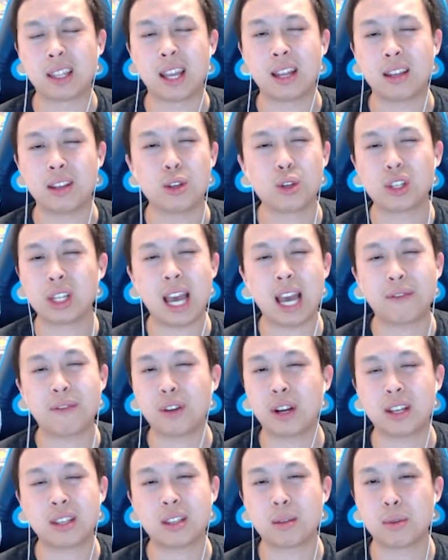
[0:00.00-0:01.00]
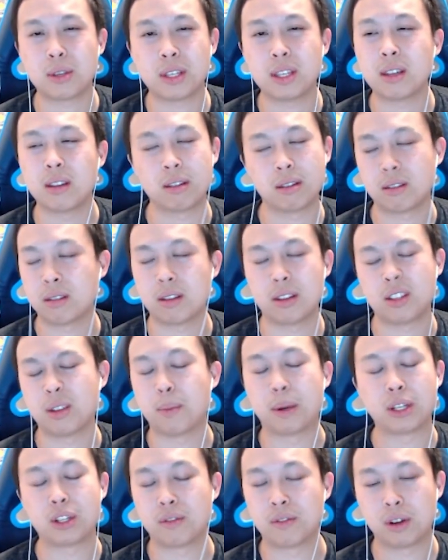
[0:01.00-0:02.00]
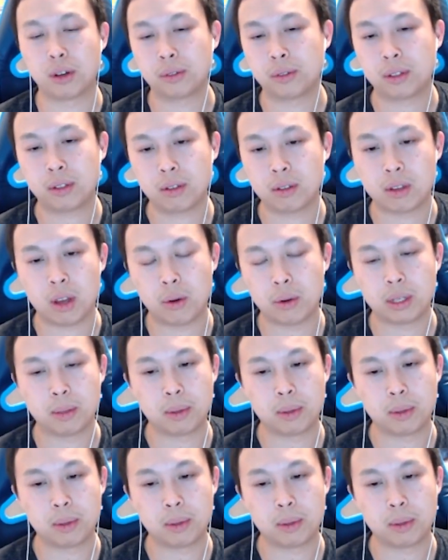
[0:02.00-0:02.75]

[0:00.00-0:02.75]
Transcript: that. Usually after SWC, there's, there's a bunch of nerfs. There's always a